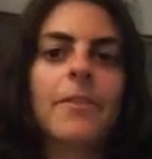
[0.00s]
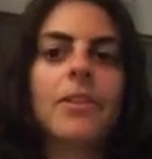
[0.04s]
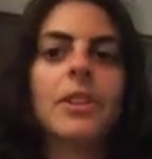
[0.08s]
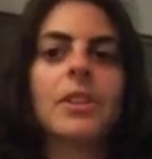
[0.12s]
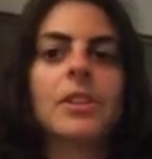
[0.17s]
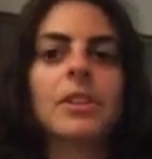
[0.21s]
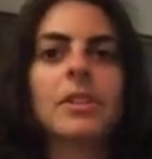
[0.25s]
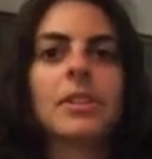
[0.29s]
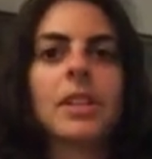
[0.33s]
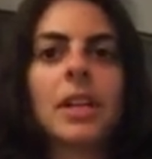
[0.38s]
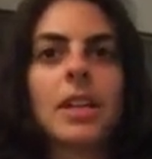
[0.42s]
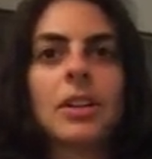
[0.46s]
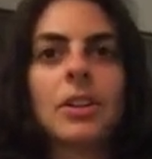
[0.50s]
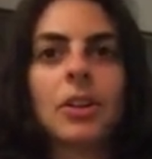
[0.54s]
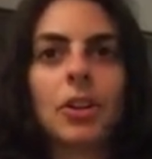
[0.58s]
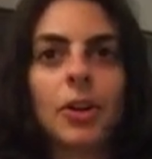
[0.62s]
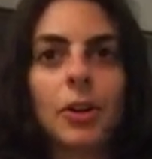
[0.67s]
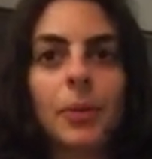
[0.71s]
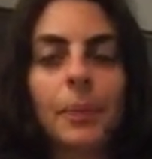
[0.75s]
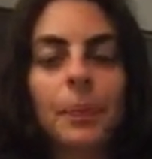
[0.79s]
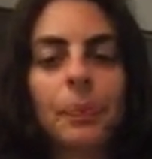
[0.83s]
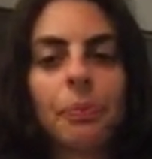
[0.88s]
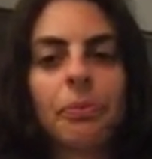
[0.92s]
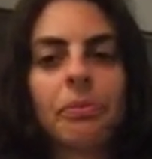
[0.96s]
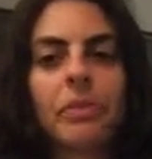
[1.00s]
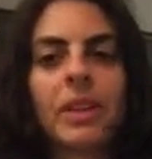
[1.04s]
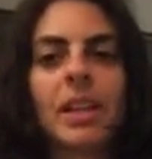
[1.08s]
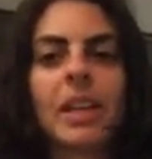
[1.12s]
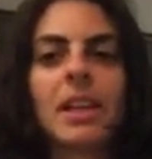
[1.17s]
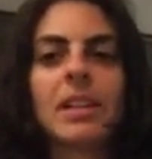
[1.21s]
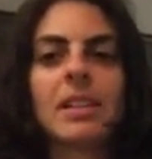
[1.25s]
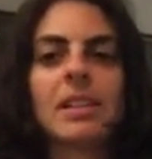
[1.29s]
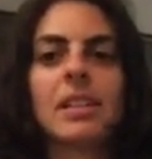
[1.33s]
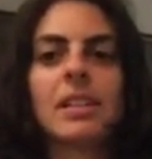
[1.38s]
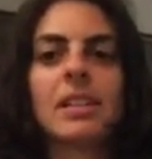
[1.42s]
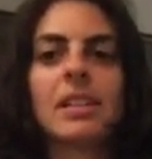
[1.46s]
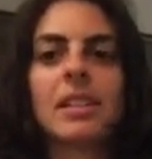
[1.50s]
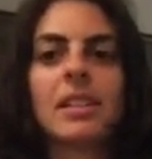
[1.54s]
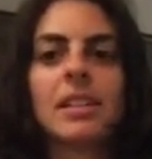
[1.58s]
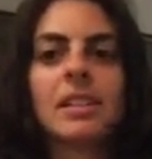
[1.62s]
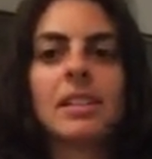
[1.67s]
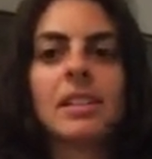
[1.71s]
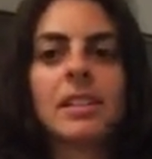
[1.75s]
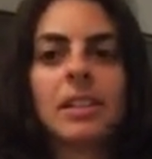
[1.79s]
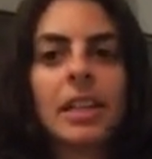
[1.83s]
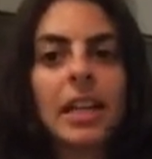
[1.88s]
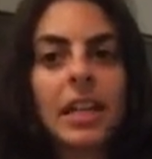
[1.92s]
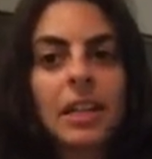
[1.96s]
The signal is a
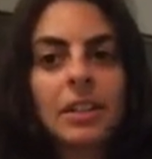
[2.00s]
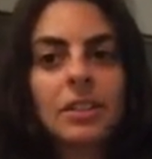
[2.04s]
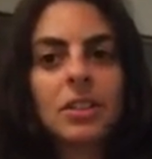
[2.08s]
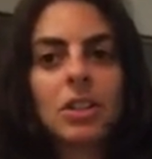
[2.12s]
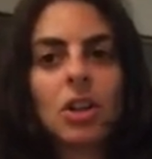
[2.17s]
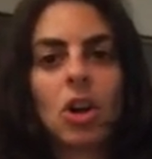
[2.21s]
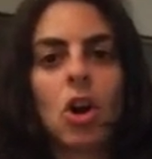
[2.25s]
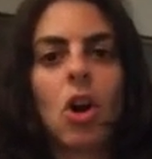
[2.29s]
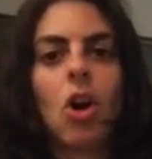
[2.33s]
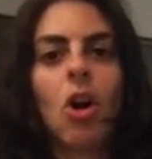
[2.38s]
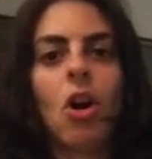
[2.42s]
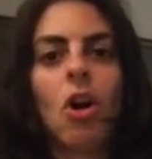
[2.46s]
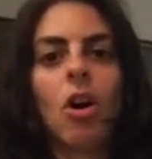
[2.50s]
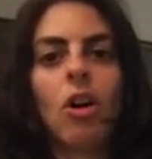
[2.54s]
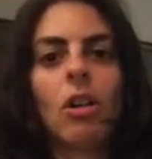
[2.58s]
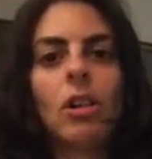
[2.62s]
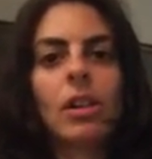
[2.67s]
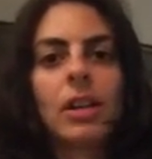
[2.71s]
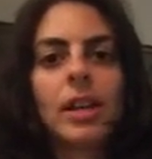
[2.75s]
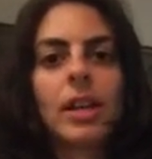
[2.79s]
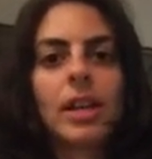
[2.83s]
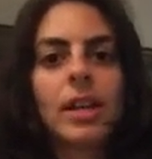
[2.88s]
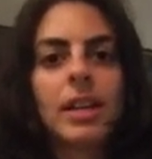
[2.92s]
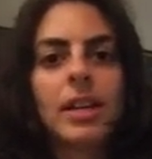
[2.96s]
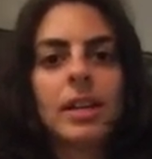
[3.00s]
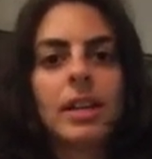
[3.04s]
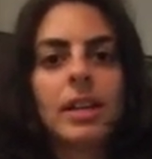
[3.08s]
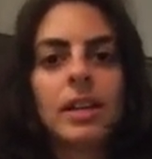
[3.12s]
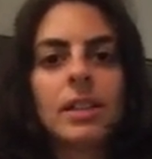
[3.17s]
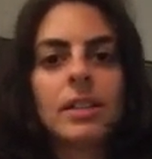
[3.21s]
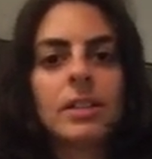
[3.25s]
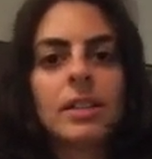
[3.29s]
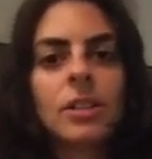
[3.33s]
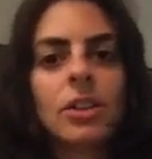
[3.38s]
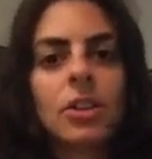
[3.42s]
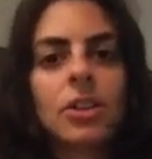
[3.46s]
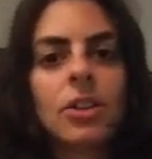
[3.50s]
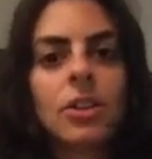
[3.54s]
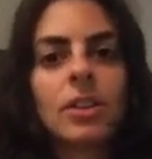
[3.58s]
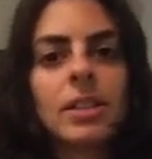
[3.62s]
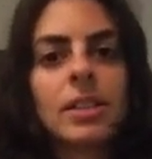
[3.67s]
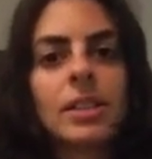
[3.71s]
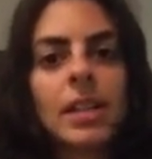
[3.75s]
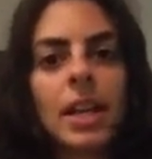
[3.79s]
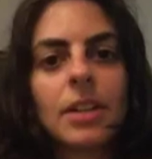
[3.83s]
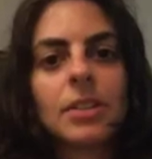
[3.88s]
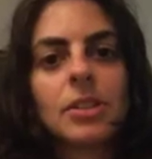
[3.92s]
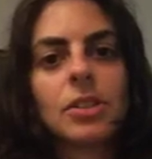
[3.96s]
distinct call into your
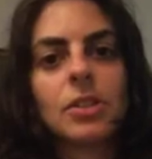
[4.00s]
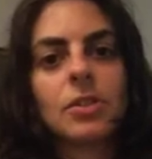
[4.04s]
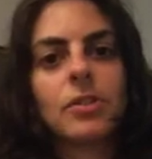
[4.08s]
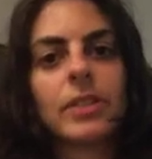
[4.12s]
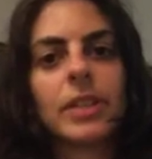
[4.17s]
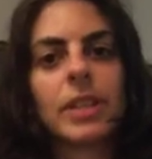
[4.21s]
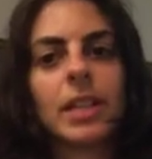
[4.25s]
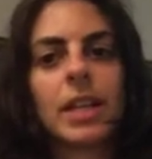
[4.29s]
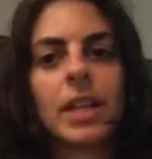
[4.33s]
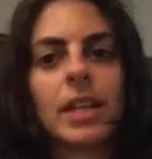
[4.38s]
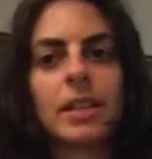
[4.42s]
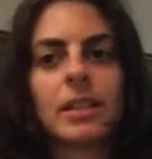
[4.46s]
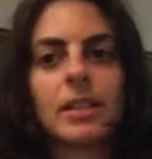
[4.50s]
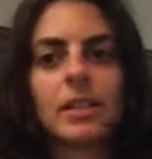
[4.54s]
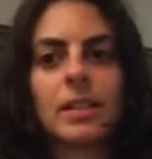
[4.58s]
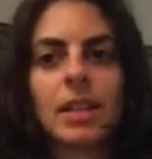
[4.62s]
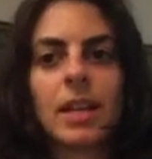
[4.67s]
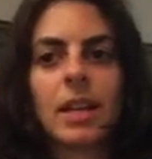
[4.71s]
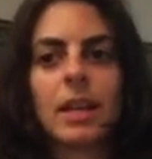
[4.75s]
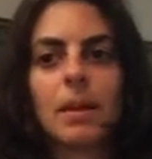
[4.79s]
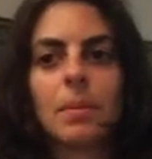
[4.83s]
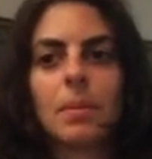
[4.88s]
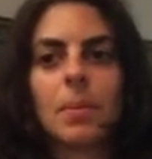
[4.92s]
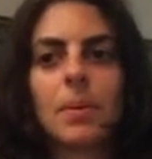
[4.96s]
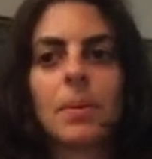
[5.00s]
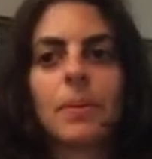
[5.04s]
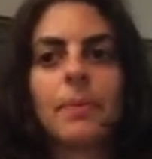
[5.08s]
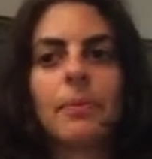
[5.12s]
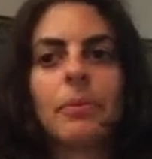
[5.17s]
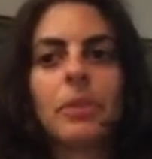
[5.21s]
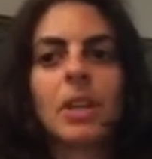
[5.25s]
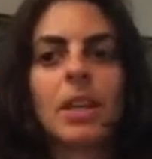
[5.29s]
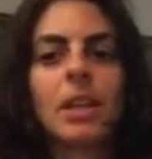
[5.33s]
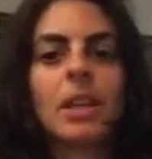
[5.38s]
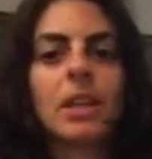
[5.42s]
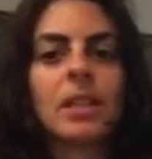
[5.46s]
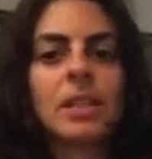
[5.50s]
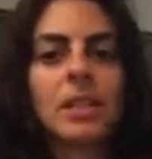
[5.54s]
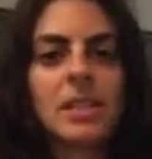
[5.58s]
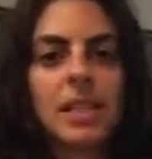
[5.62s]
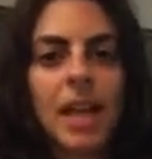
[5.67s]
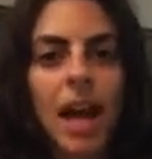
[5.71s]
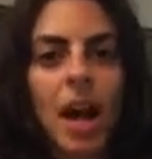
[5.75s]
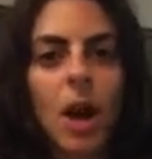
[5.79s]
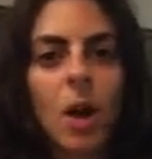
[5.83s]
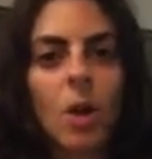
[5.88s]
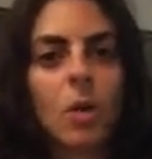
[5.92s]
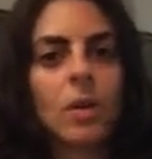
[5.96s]
sensory landscape: a
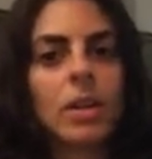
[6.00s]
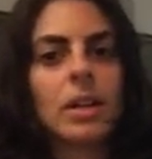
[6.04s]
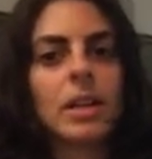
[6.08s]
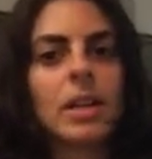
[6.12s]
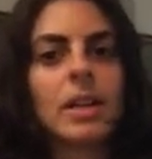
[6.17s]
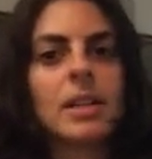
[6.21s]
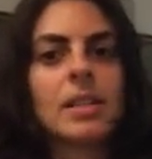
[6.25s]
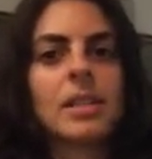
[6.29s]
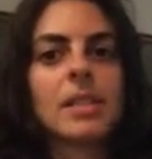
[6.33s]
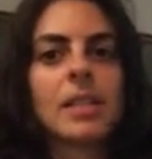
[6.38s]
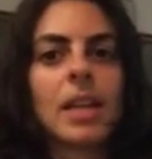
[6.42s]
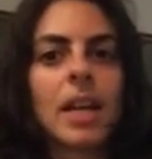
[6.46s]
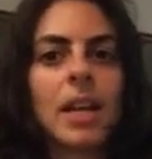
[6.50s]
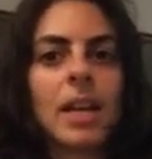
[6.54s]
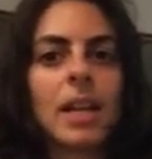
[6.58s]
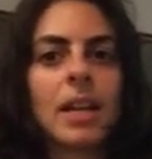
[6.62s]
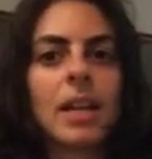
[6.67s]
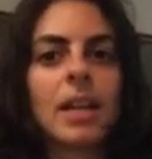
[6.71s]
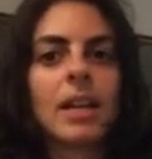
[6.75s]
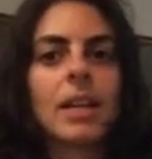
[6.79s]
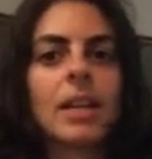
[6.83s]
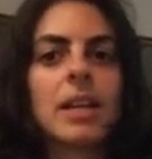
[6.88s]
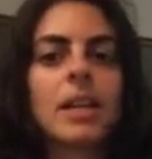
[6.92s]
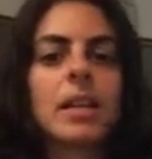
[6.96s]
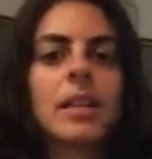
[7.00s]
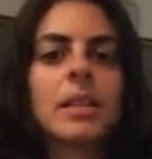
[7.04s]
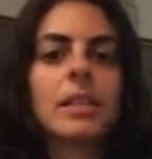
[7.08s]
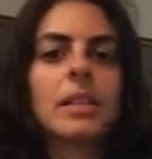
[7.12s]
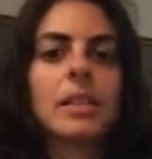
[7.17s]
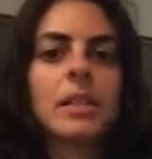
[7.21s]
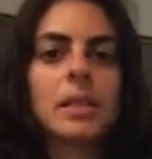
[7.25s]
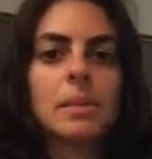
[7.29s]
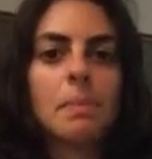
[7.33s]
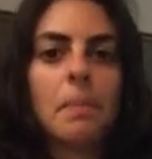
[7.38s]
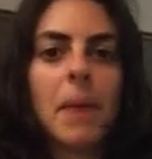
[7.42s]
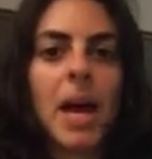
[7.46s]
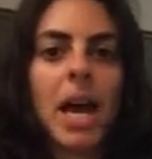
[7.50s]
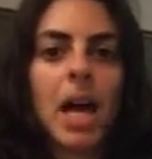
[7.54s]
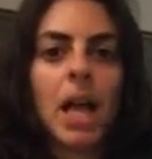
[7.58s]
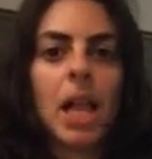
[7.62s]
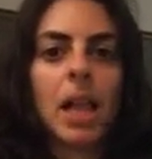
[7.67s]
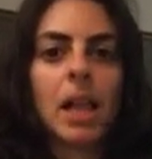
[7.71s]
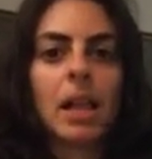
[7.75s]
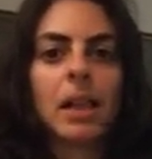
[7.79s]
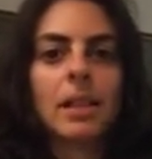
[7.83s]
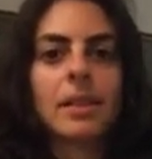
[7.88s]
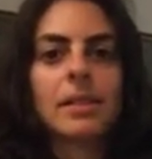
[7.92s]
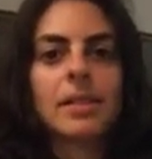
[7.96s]
sound, a sight,
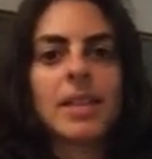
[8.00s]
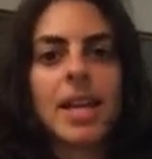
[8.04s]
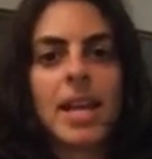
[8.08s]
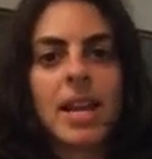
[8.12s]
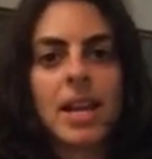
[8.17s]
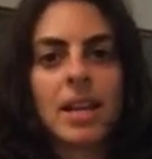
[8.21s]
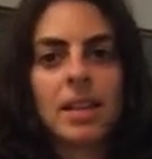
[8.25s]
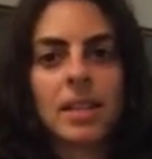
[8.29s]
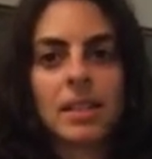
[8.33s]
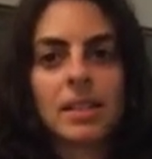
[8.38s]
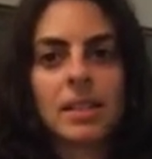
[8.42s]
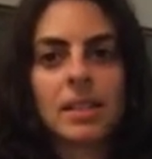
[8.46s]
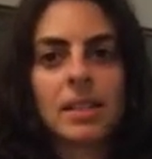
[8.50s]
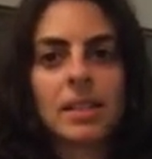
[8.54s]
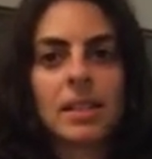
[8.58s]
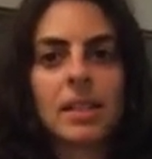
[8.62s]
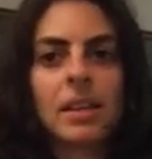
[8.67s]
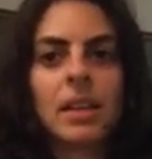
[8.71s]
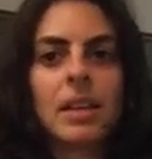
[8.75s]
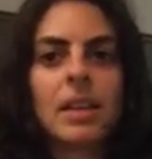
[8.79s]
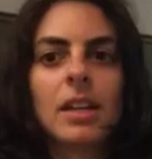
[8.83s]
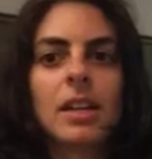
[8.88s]
smell, taste,